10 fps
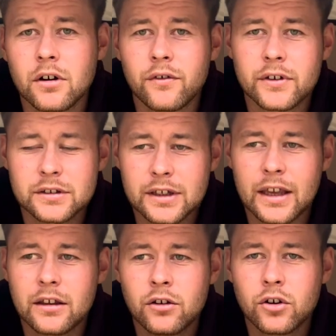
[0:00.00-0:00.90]
I think to
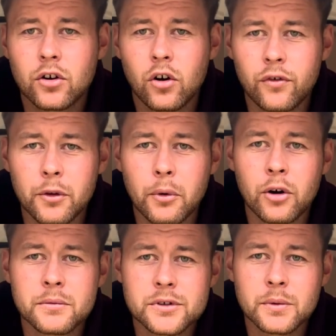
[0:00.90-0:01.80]
get your hook off the
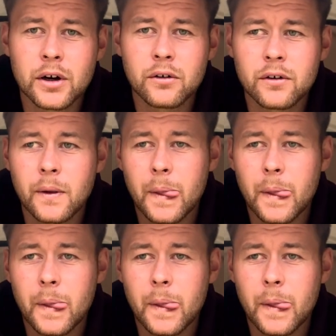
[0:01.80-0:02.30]
bottom as well